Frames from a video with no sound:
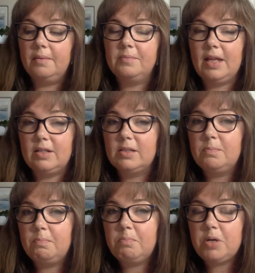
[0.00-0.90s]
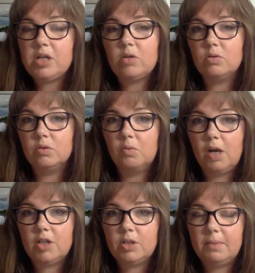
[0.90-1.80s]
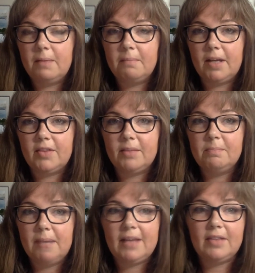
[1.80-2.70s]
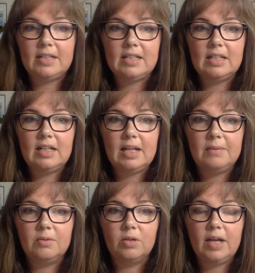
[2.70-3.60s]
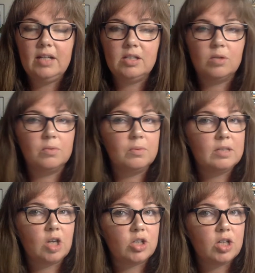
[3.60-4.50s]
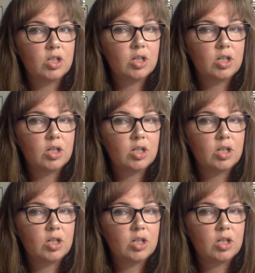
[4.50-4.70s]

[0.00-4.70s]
that is pretty cool to watch about math identity. Okay, so talk.